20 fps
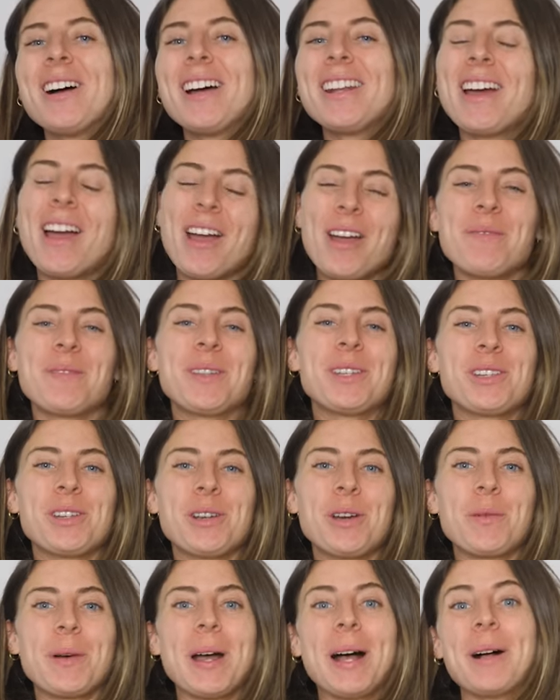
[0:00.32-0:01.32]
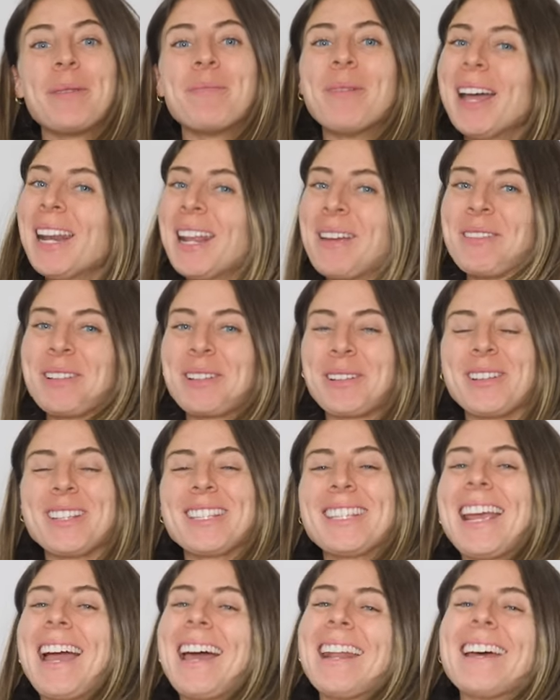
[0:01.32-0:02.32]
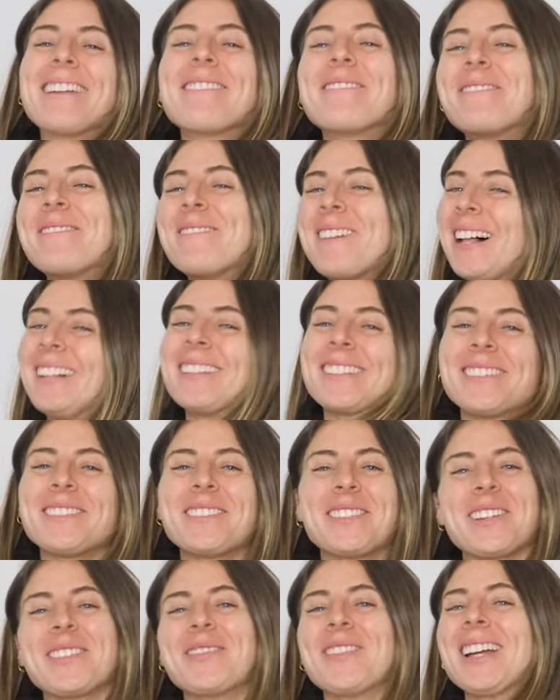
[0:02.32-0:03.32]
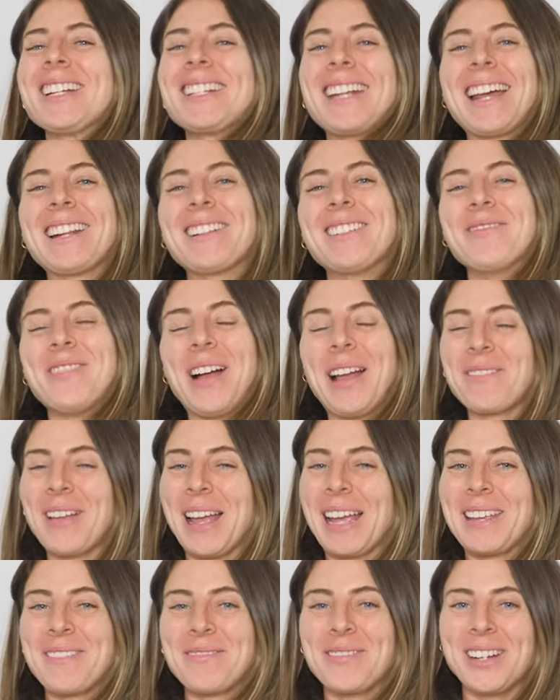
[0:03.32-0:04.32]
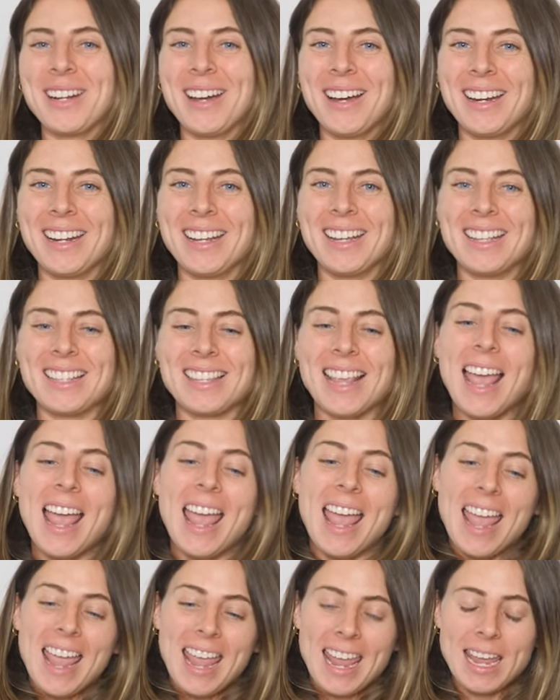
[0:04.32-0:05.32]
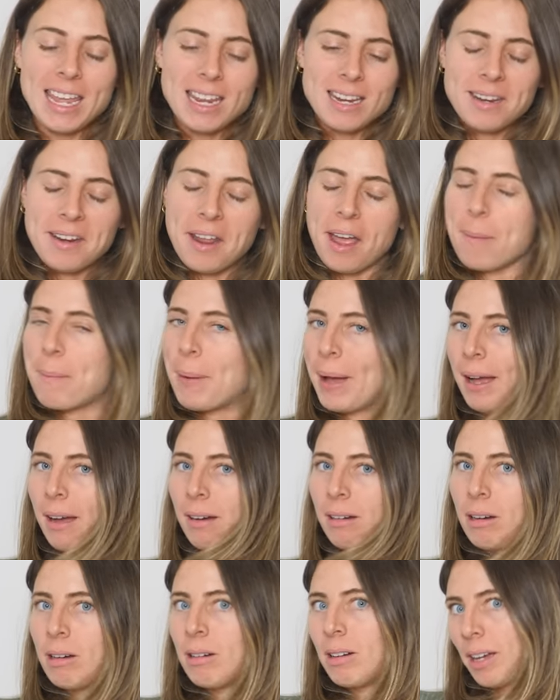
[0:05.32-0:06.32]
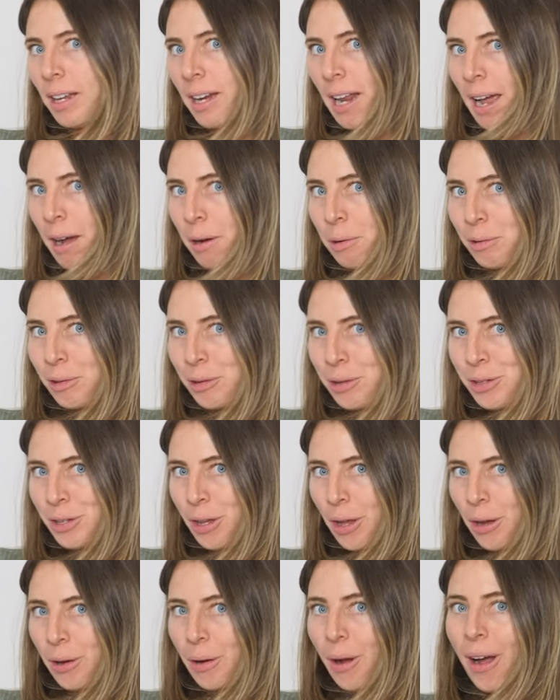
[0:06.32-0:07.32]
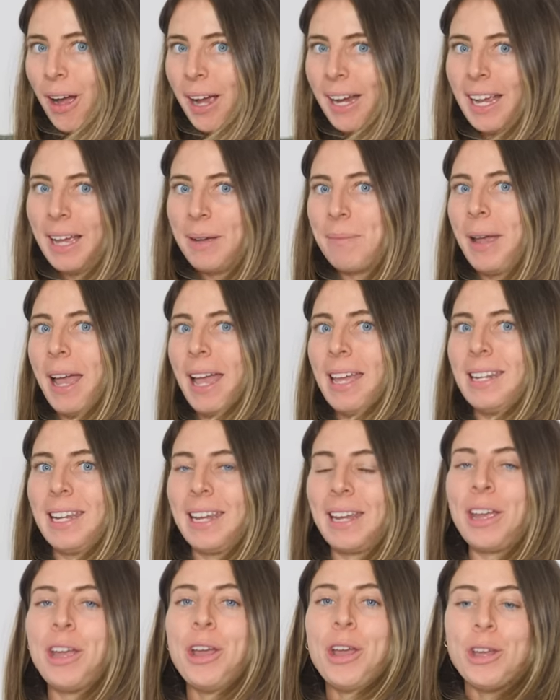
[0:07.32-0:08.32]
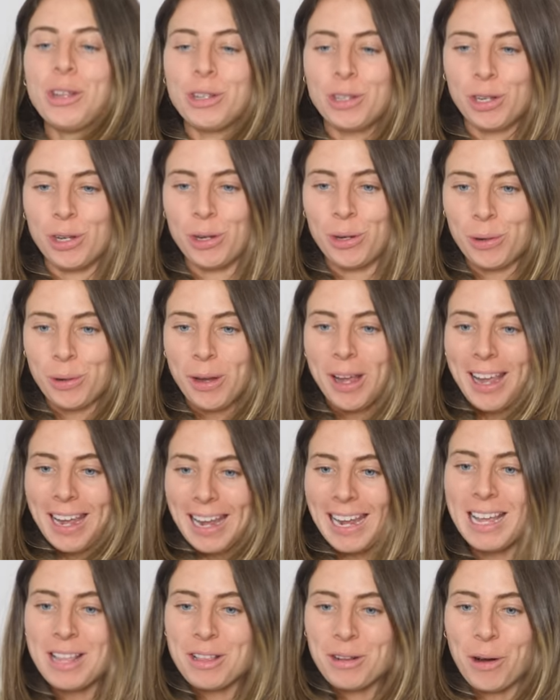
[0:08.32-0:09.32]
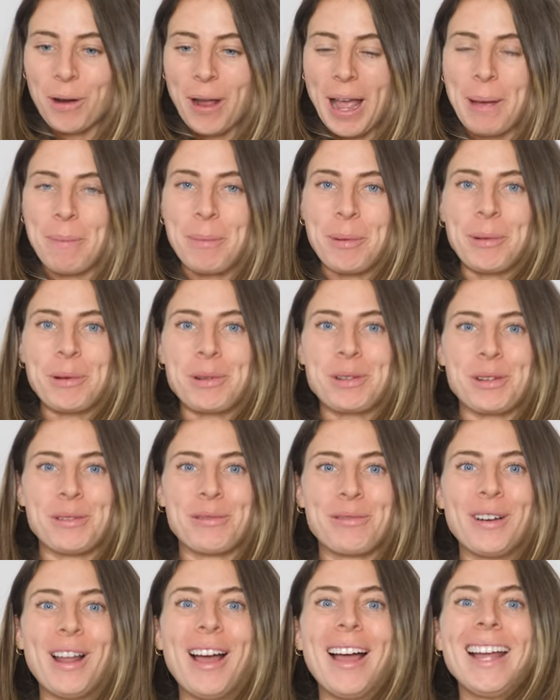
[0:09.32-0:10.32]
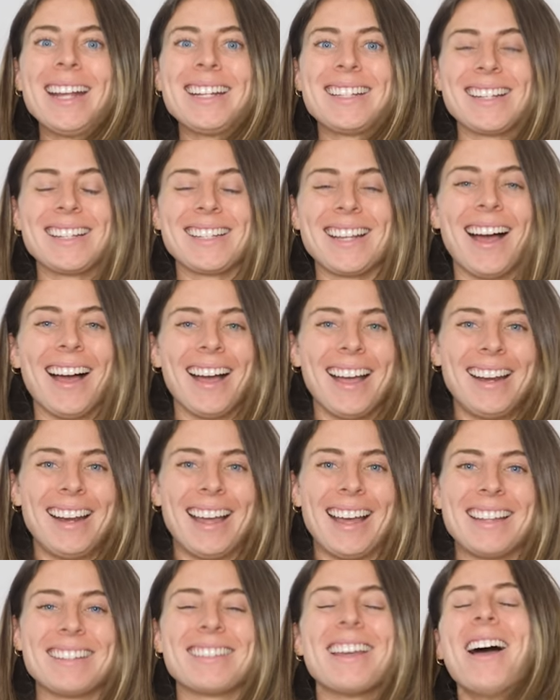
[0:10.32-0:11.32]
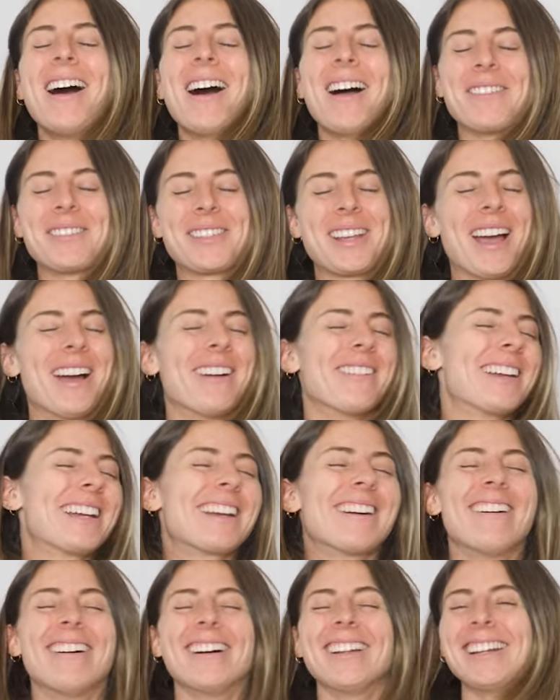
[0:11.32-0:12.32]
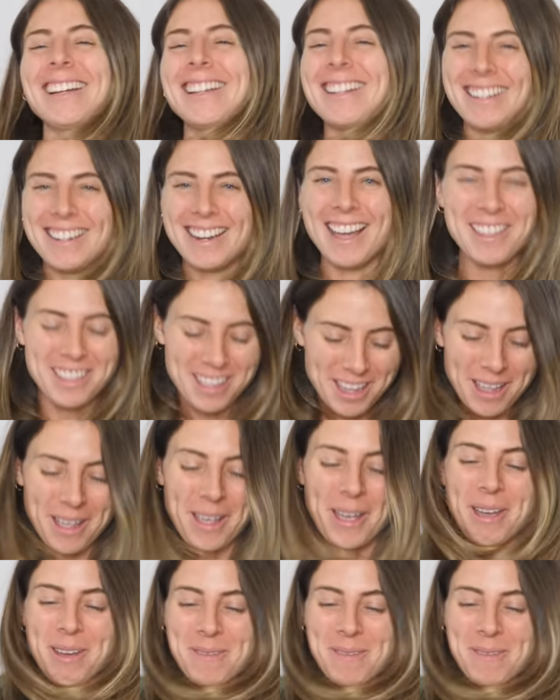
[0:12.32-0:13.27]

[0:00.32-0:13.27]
everyone, I hope that you're well. My name is Christiane and welcome to my channel Backpacking Bananas. In about an hour or so I am heading to Heathrow Airport to fly to Thailand. I'm going on another